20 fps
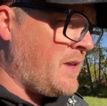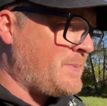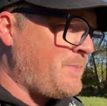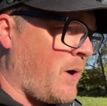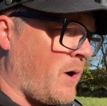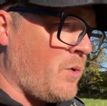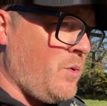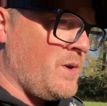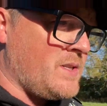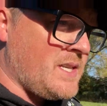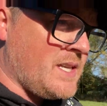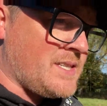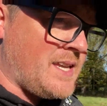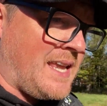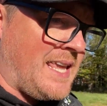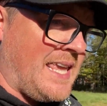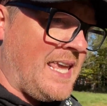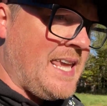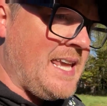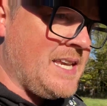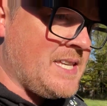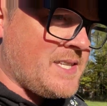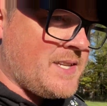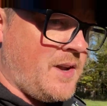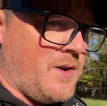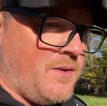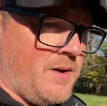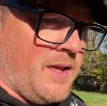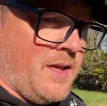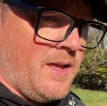park. What's this say?
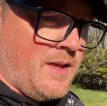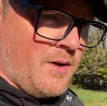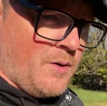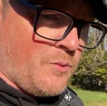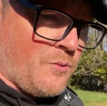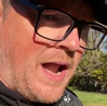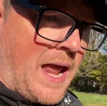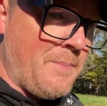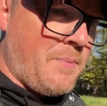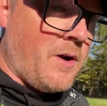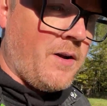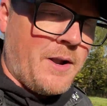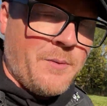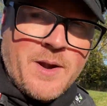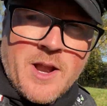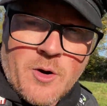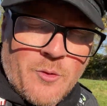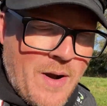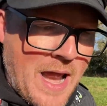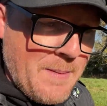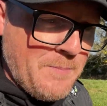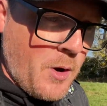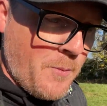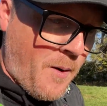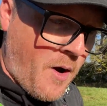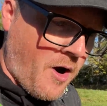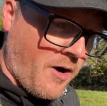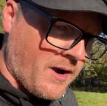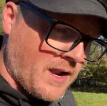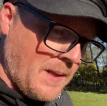Keystone. Rambo, here we go. Rambo
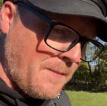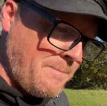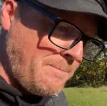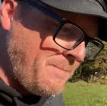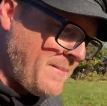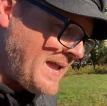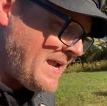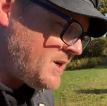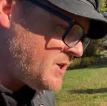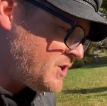Park, Main